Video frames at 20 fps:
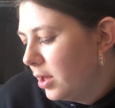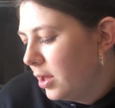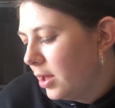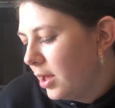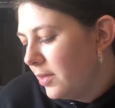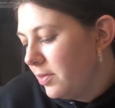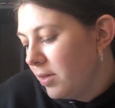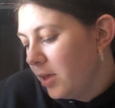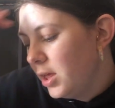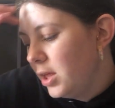
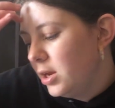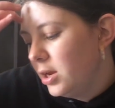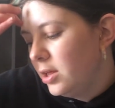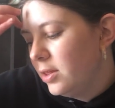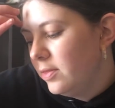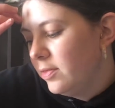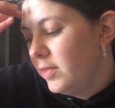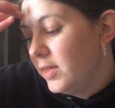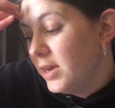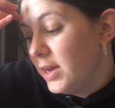And
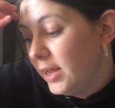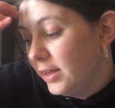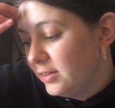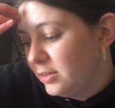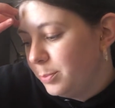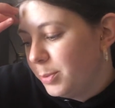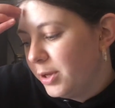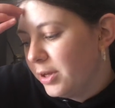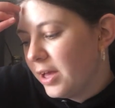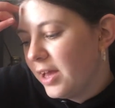then the
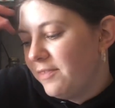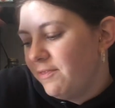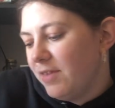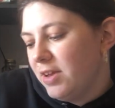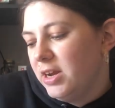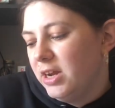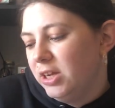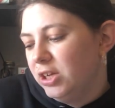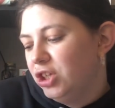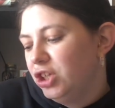next book
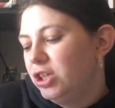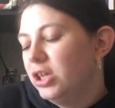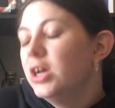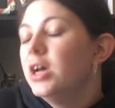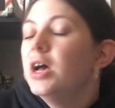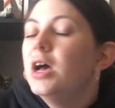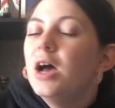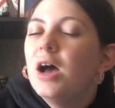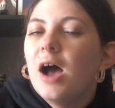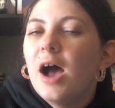
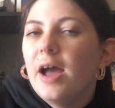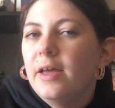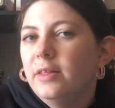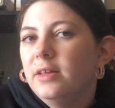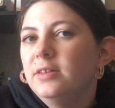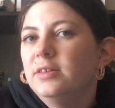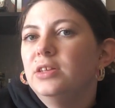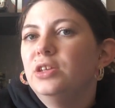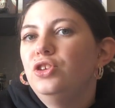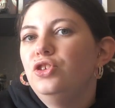I
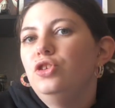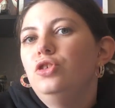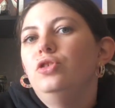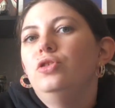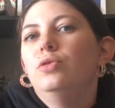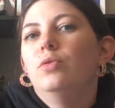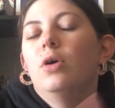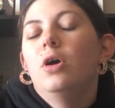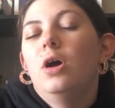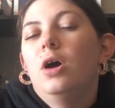listened
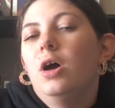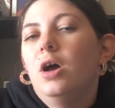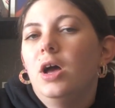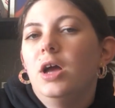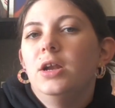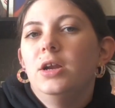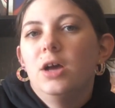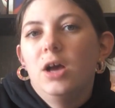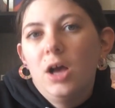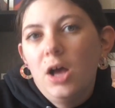to
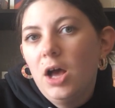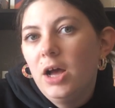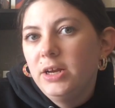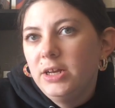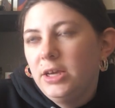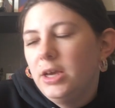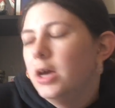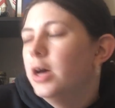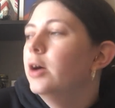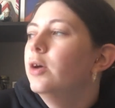on
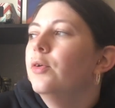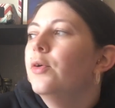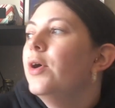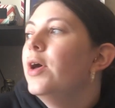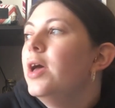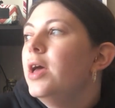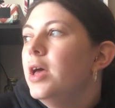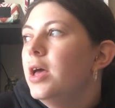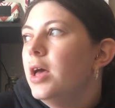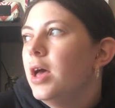audio,
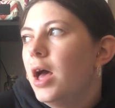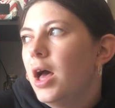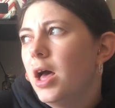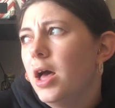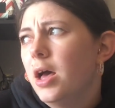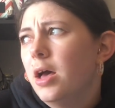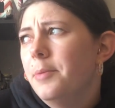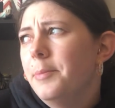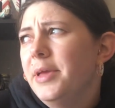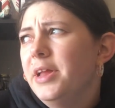
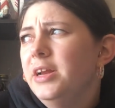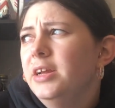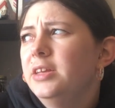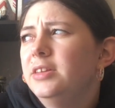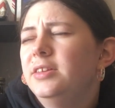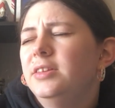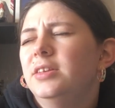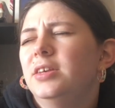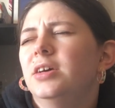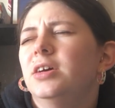and
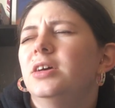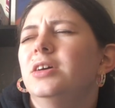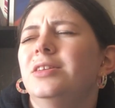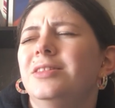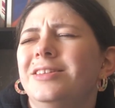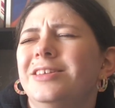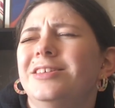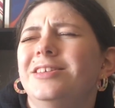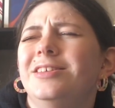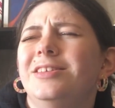it's
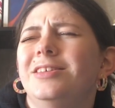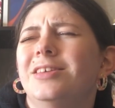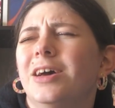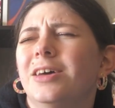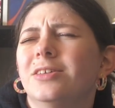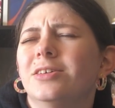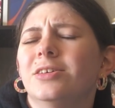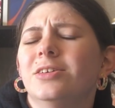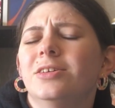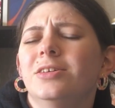the
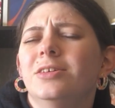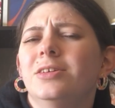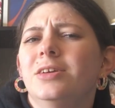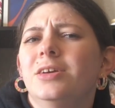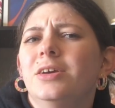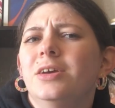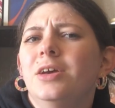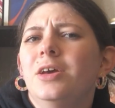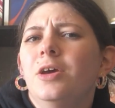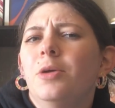Southern
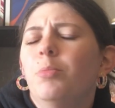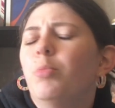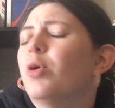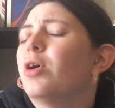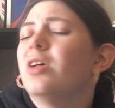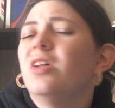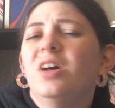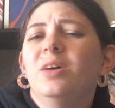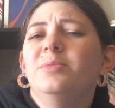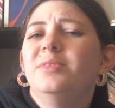
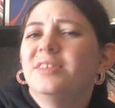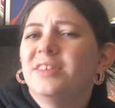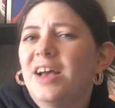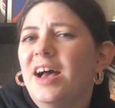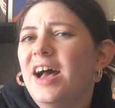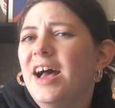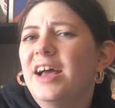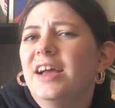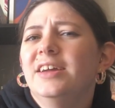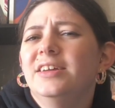Book Club's
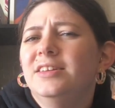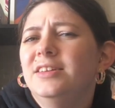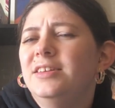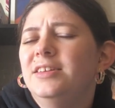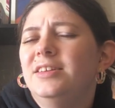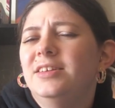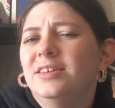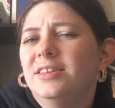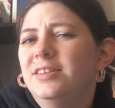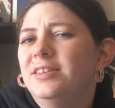Guide
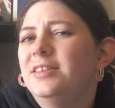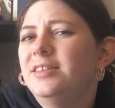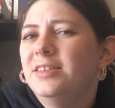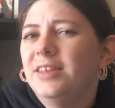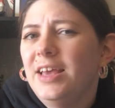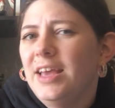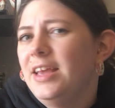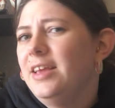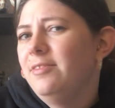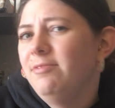to
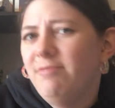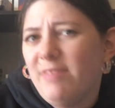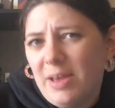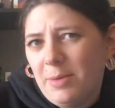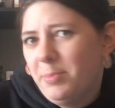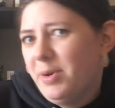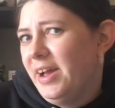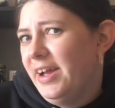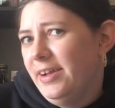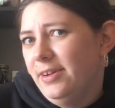Slaying
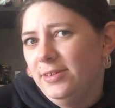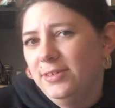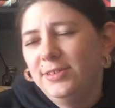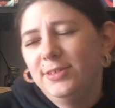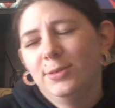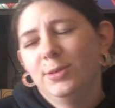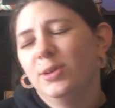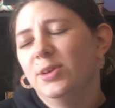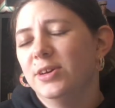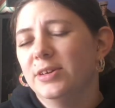
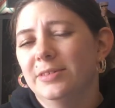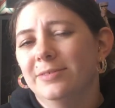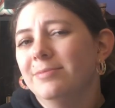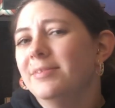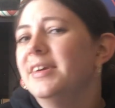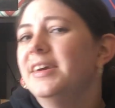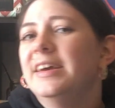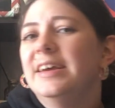Vampires, or